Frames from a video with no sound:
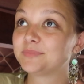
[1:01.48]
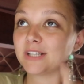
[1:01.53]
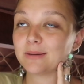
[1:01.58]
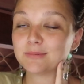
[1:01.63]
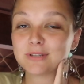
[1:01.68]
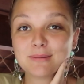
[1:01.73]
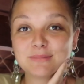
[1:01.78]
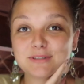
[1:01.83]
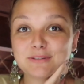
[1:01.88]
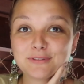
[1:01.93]

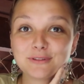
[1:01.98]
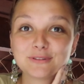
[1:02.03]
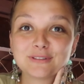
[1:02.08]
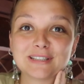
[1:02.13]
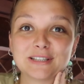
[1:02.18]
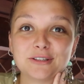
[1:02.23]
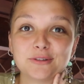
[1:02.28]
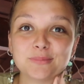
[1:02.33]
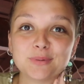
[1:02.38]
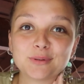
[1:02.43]
Sometimes it feels
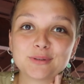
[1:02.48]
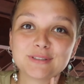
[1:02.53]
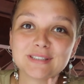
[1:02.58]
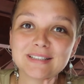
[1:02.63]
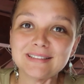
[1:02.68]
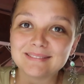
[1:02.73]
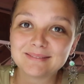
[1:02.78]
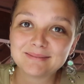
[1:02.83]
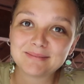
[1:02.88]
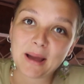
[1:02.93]
little because
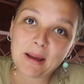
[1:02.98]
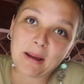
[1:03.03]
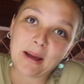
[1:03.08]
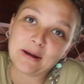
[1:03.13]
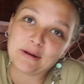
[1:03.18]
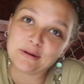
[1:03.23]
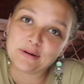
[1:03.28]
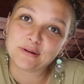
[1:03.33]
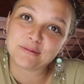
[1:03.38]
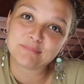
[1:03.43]

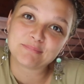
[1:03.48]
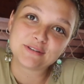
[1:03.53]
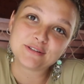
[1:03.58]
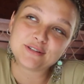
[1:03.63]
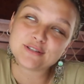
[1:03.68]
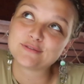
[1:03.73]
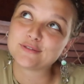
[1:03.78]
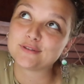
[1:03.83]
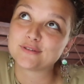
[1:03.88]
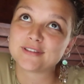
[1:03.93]
I don't know, it
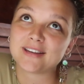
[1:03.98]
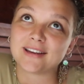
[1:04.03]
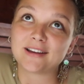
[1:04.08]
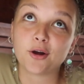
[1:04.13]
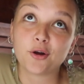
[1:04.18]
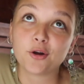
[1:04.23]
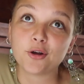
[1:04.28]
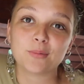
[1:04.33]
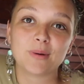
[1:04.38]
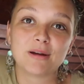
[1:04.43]
just feels like
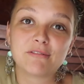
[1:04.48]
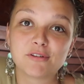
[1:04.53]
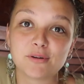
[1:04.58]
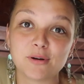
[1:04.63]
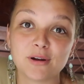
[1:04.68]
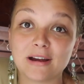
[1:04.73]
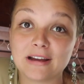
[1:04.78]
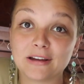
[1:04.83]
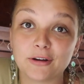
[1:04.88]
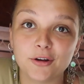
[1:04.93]
home
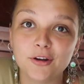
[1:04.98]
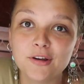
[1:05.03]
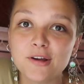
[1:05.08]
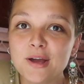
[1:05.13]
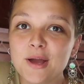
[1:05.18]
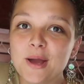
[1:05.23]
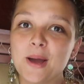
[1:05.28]
everywhere I go.